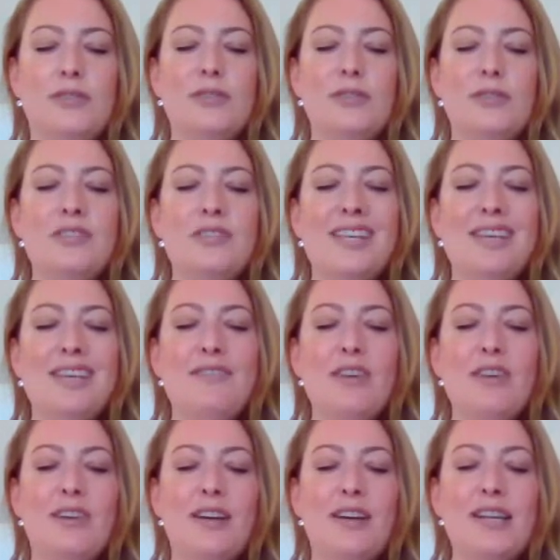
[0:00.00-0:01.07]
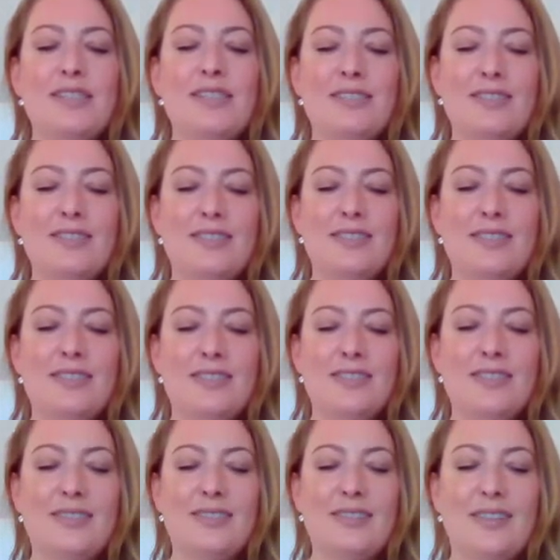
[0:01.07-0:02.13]
you'll receive the guidance
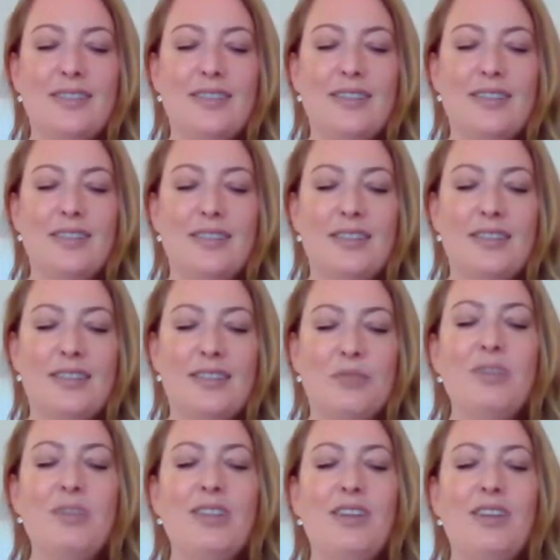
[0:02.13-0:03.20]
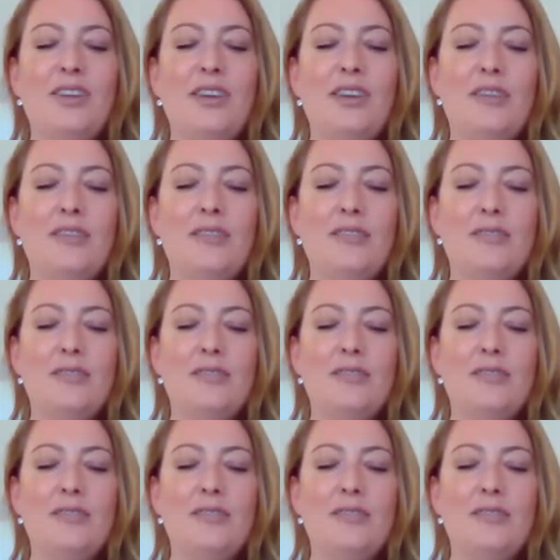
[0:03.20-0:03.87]
within you.